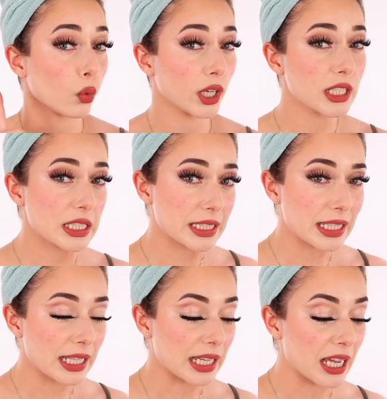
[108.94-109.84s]
we're gonna
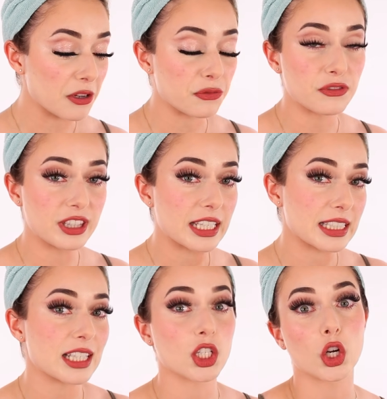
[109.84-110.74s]
see if
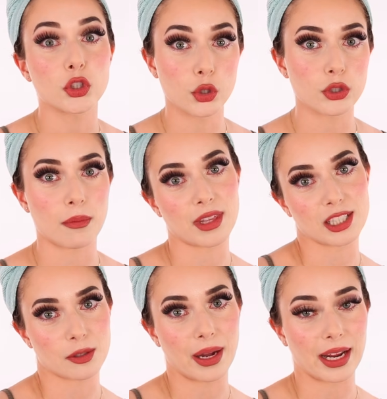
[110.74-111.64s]
this is gonna do something
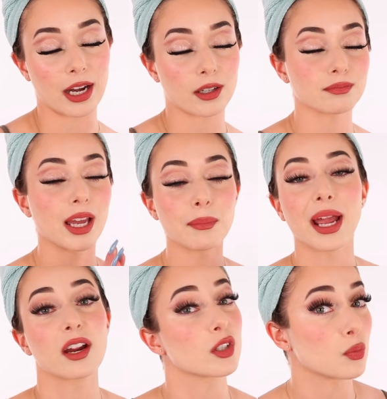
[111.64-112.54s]
to my hair. And my
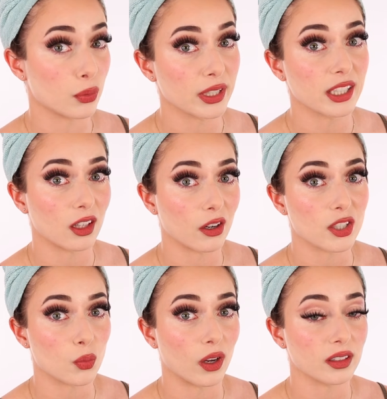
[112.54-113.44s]
hair is pretty long
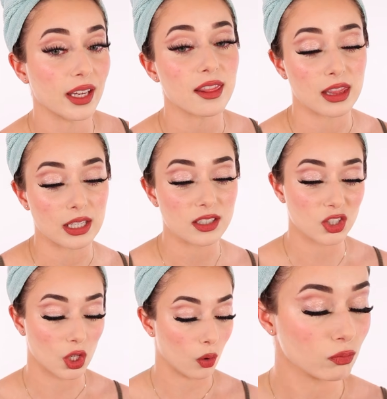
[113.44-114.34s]
as well and thin.
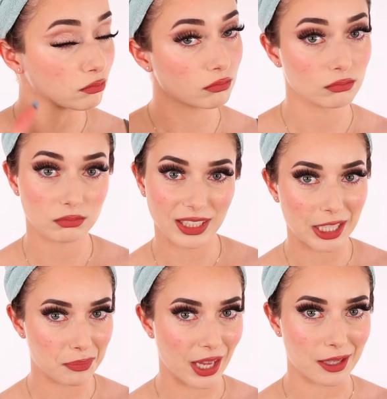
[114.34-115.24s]
So
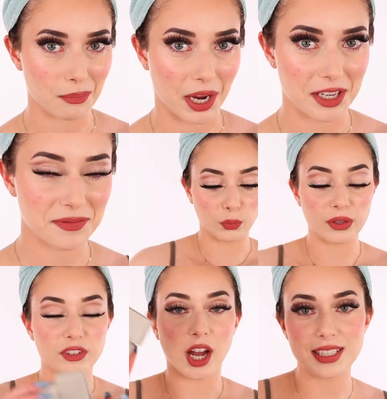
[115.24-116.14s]
keep that in mind.
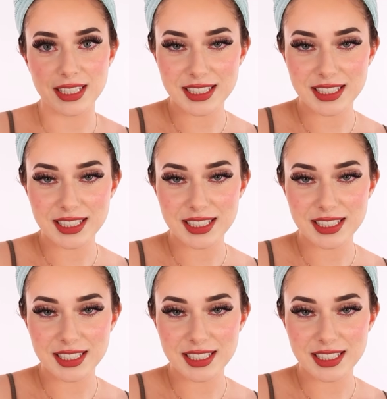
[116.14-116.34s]
We've got the